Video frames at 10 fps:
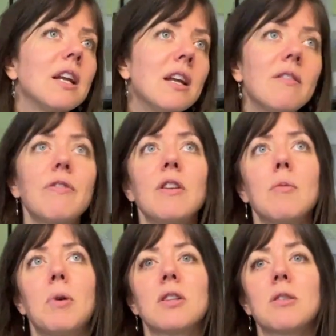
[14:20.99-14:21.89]
infinite
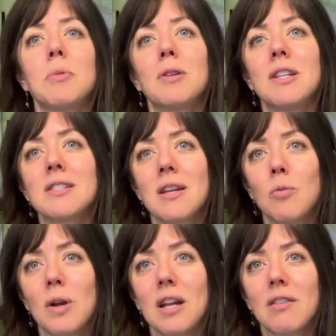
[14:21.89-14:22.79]
possibilities and
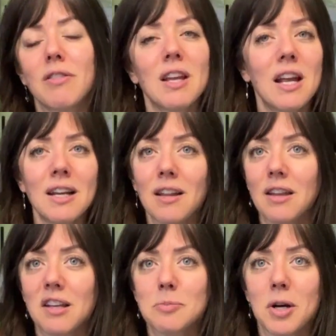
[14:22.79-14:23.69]
ways that
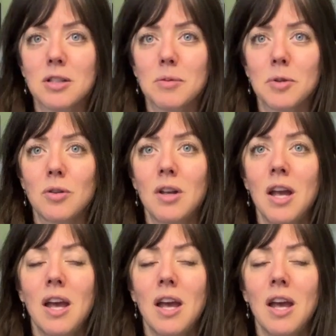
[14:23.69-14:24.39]
anything is possible.